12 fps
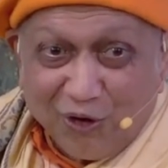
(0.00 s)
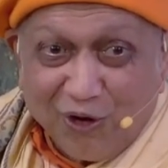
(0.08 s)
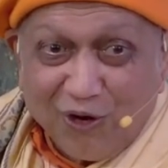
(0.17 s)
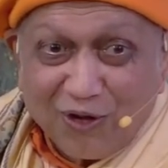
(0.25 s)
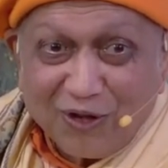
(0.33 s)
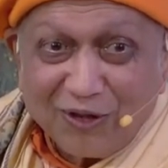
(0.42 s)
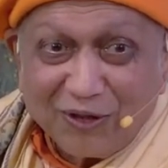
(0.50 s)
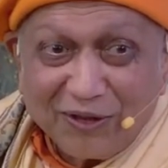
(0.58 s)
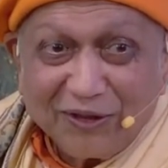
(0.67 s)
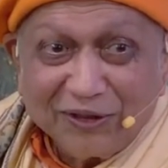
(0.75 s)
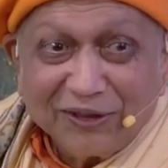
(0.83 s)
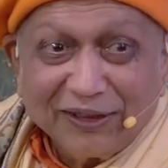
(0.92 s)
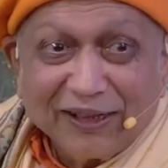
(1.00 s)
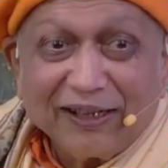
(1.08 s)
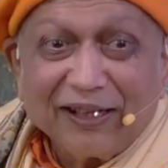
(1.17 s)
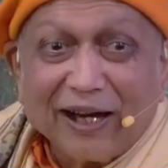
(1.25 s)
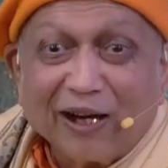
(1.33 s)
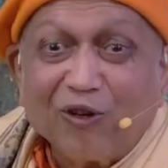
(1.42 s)
So all
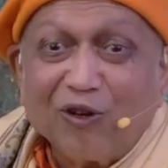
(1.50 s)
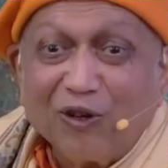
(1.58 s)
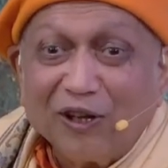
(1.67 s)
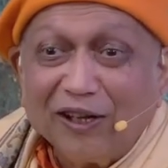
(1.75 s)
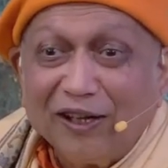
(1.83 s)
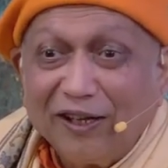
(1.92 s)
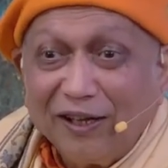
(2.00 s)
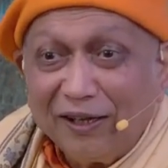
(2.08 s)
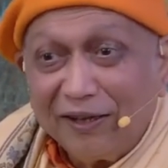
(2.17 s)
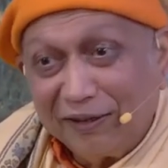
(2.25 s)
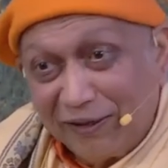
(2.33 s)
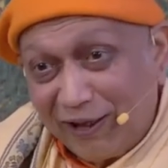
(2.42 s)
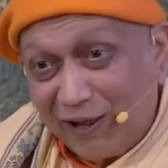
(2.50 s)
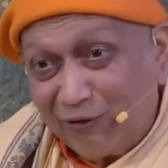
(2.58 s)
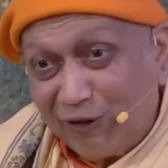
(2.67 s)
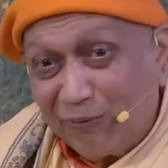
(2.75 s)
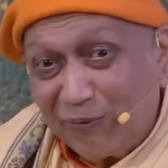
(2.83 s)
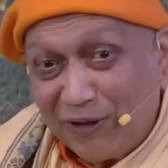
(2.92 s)
uh, accordingly,
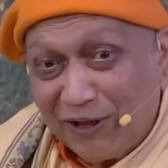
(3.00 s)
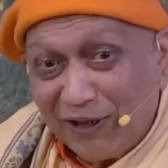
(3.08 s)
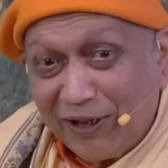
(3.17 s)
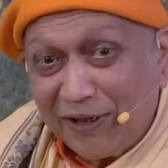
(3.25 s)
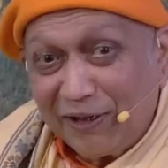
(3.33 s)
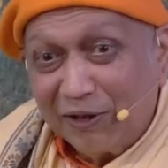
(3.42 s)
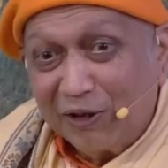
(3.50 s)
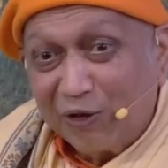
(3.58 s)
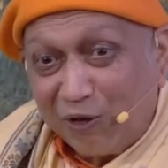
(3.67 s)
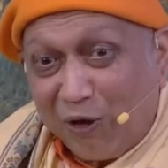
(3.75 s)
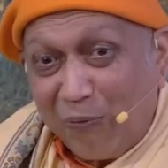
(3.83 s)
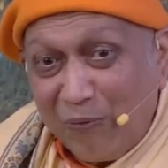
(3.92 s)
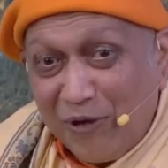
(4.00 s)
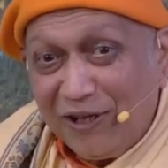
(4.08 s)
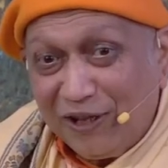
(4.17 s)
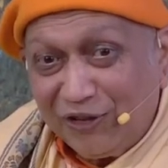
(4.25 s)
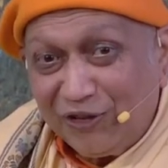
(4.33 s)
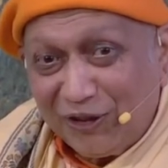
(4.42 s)
there will be a
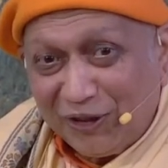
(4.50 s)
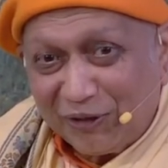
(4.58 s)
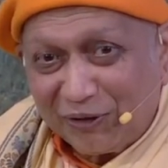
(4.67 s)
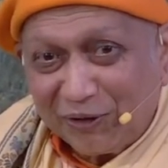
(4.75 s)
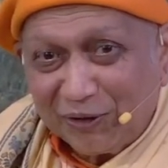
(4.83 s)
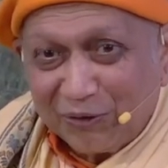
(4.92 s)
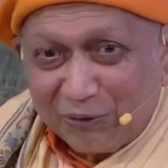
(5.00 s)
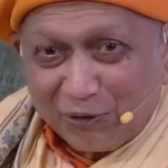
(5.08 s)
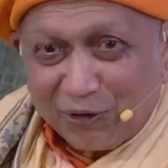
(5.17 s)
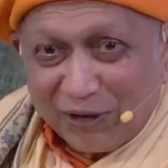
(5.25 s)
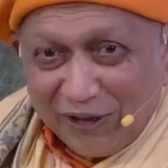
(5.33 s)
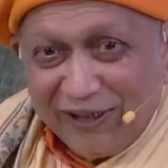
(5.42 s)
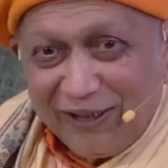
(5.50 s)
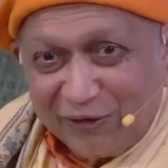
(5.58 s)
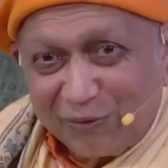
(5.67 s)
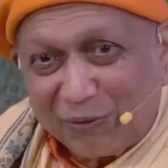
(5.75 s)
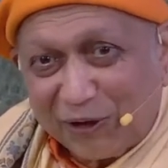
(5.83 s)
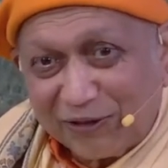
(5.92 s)
combination for
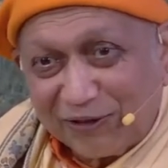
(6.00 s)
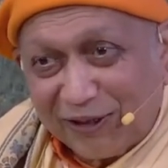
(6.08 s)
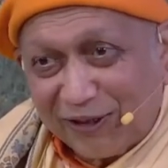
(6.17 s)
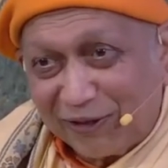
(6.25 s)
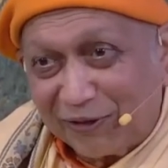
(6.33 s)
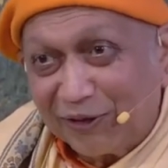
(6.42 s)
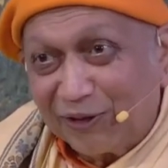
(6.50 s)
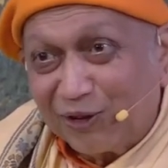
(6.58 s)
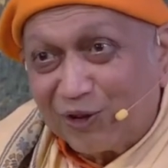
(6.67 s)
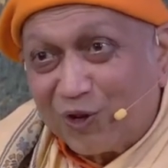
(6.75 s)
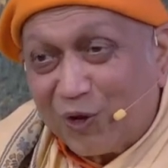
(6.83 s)
each person.